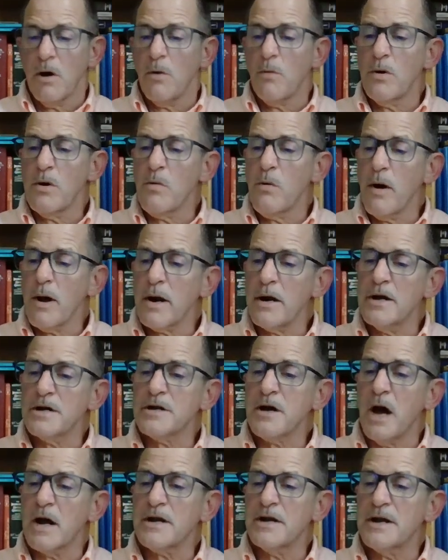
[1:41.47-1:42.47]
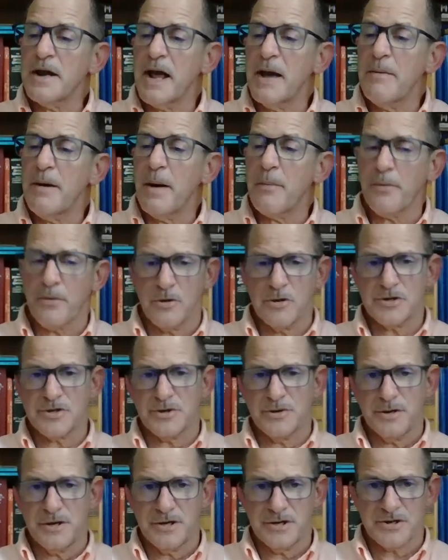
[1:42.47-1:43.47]
Well, we wanted to talk today about
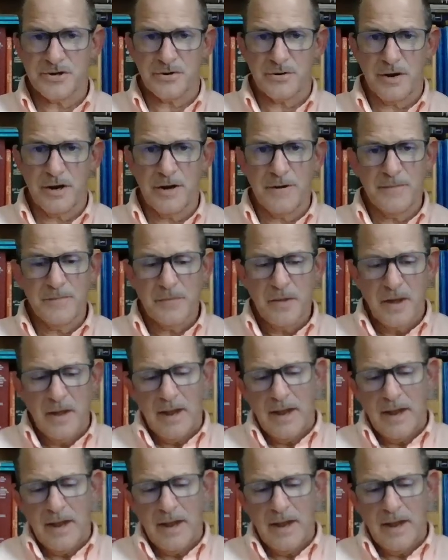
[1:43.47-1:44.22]
personal history.